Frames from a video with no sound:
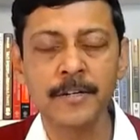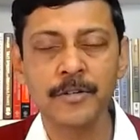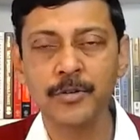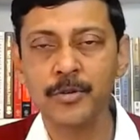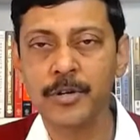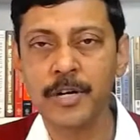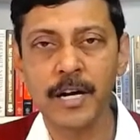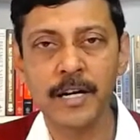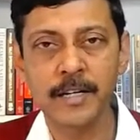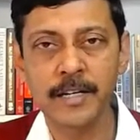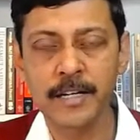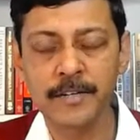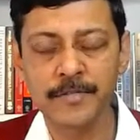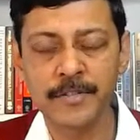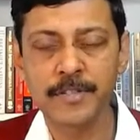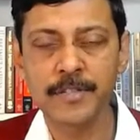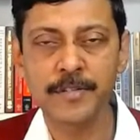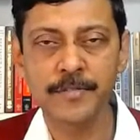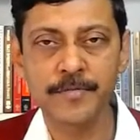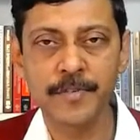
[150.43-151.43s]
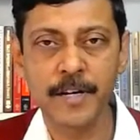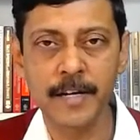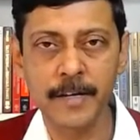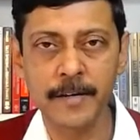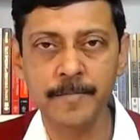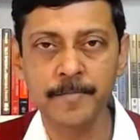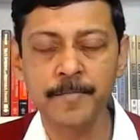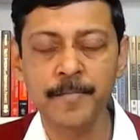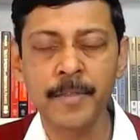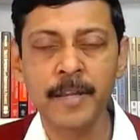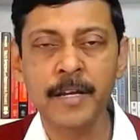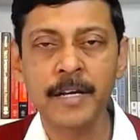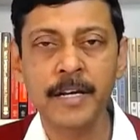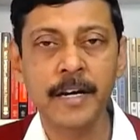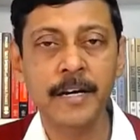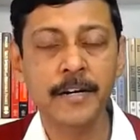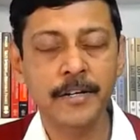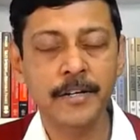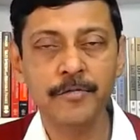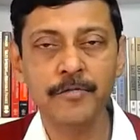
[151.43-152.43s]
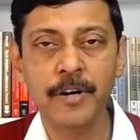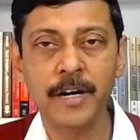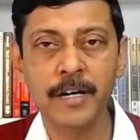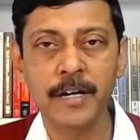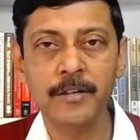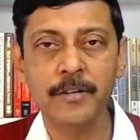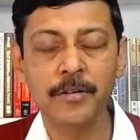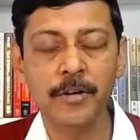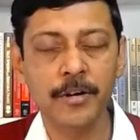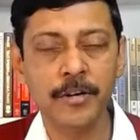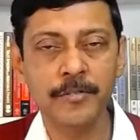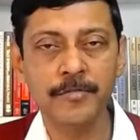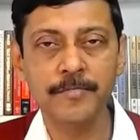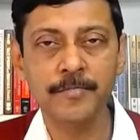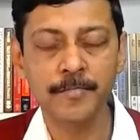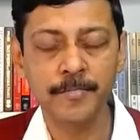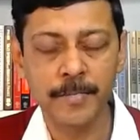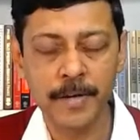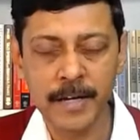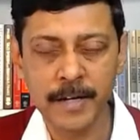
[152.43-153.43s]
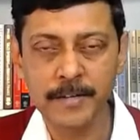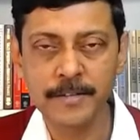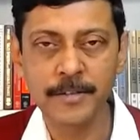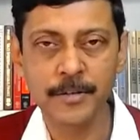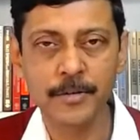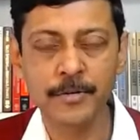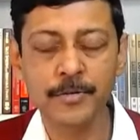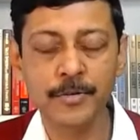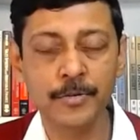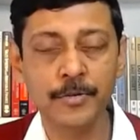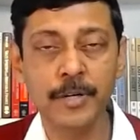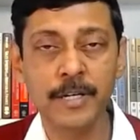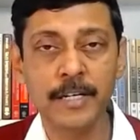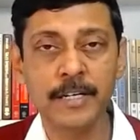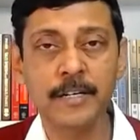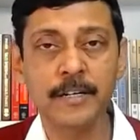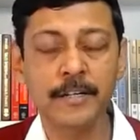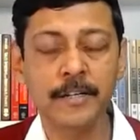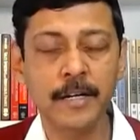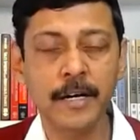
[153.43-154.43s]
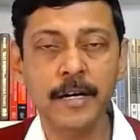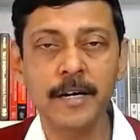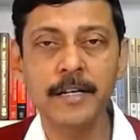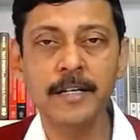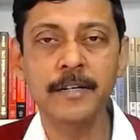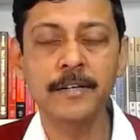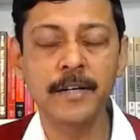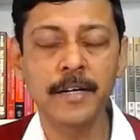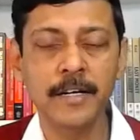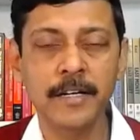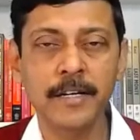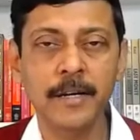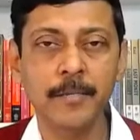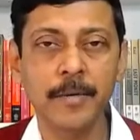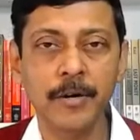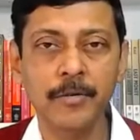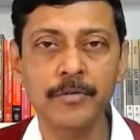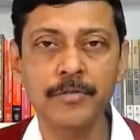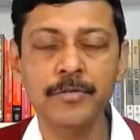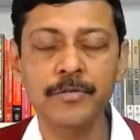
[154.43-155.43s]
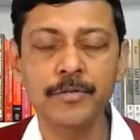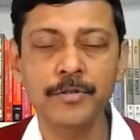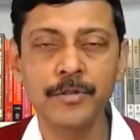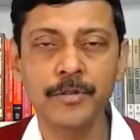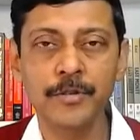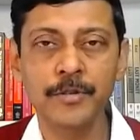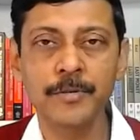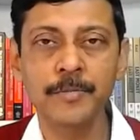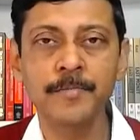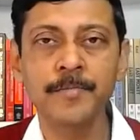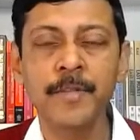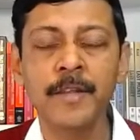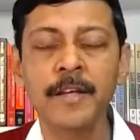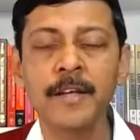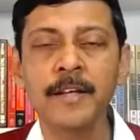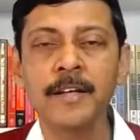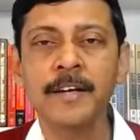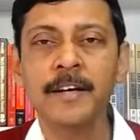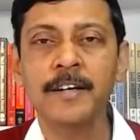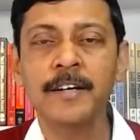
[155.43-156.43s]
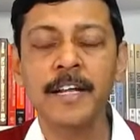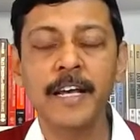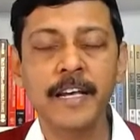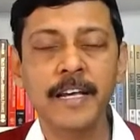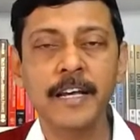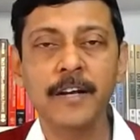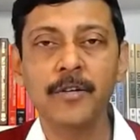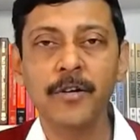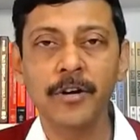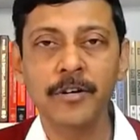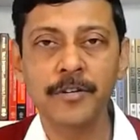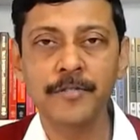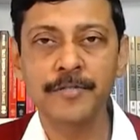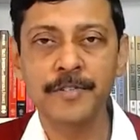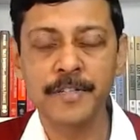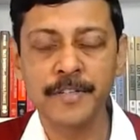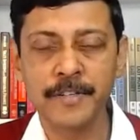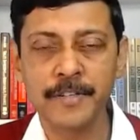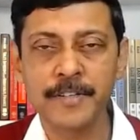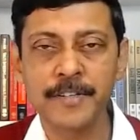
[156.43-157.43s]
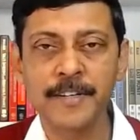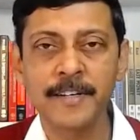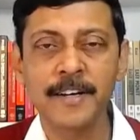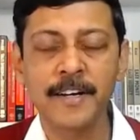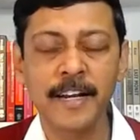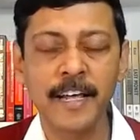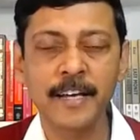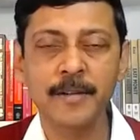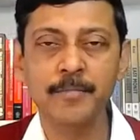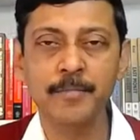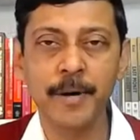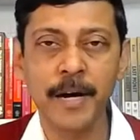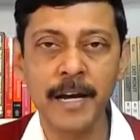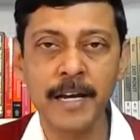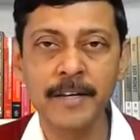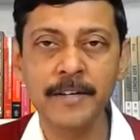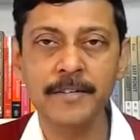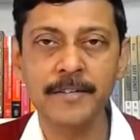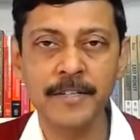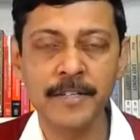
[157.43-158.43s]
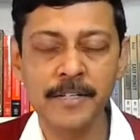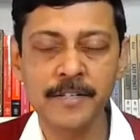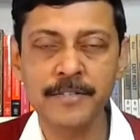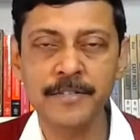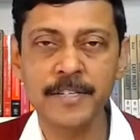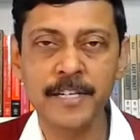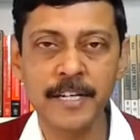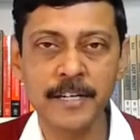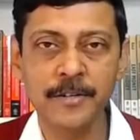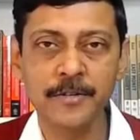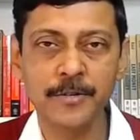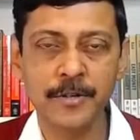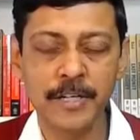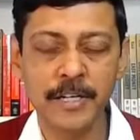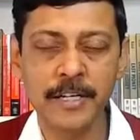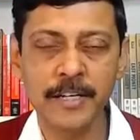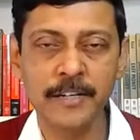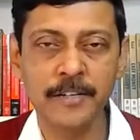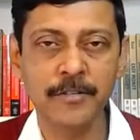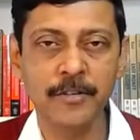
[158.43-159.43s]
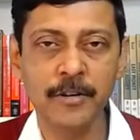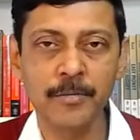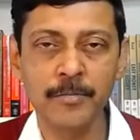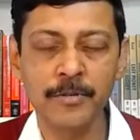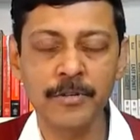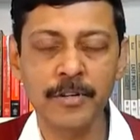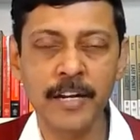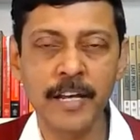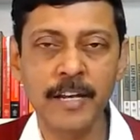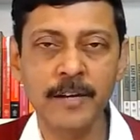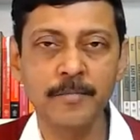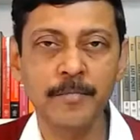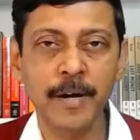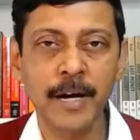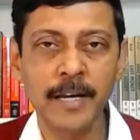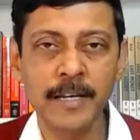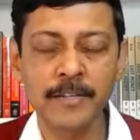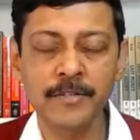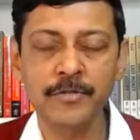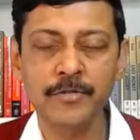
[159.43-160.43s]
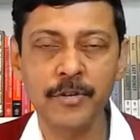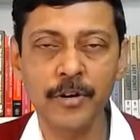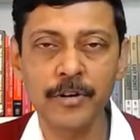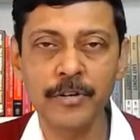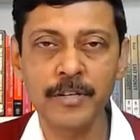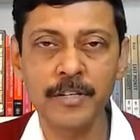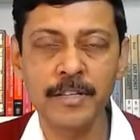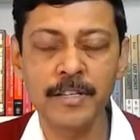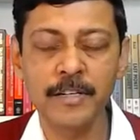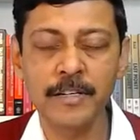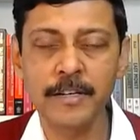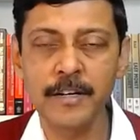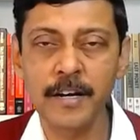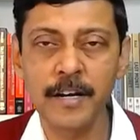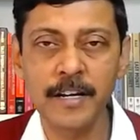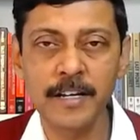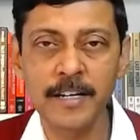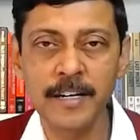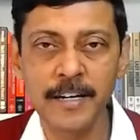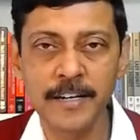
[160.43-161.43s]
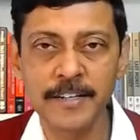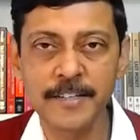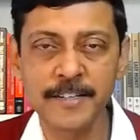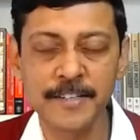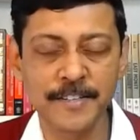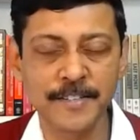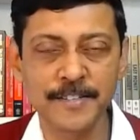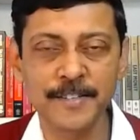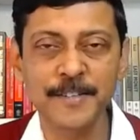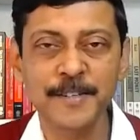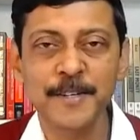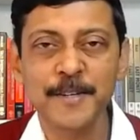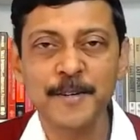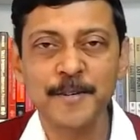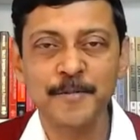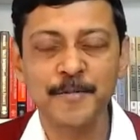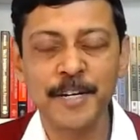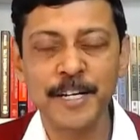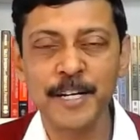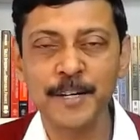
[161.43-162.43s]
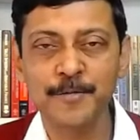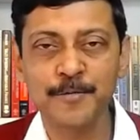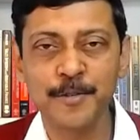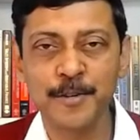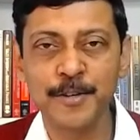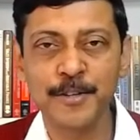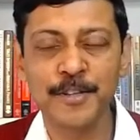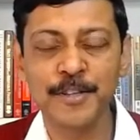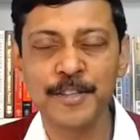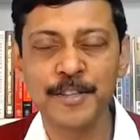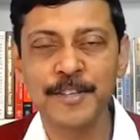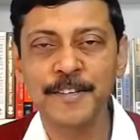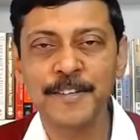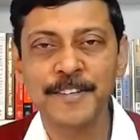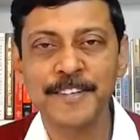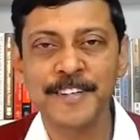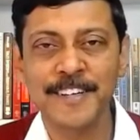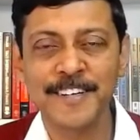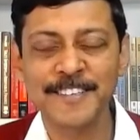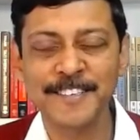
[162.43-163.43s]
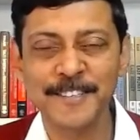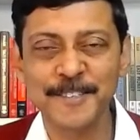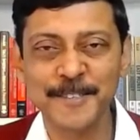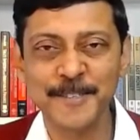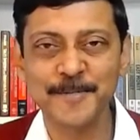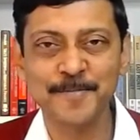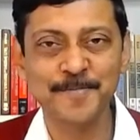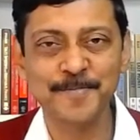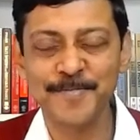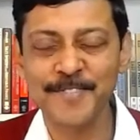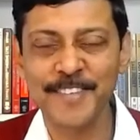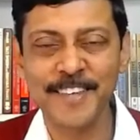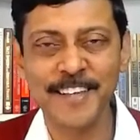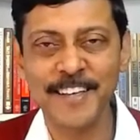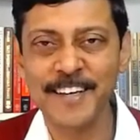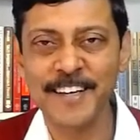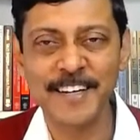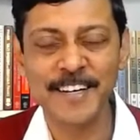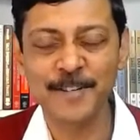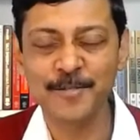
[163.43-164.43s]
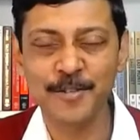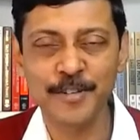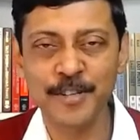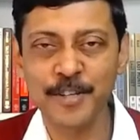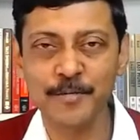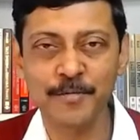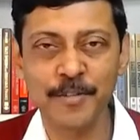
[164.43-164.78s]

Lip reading: You can't diversify. It requires a lot of it amounts to taking a lot of risk. Like buying real estate today is almost like buying stocks in the early 80s, when it was it was